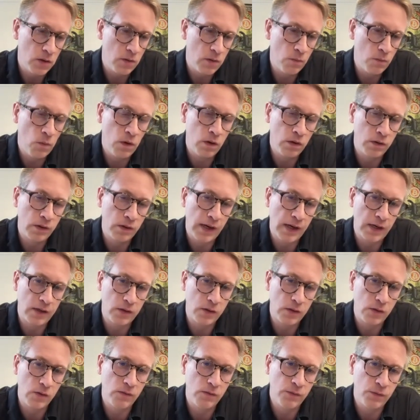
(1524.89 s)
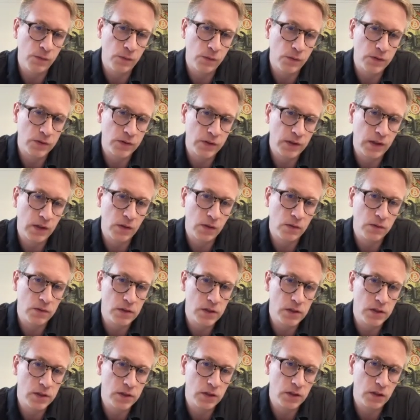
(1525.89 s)
more narrow, focusing on
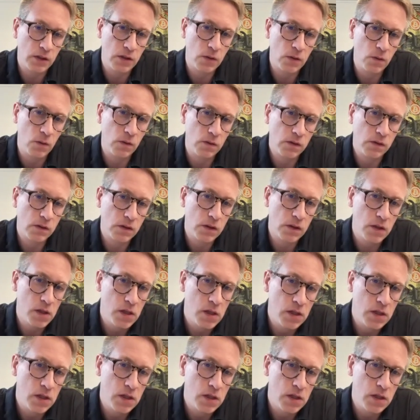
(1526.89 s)
digital gold.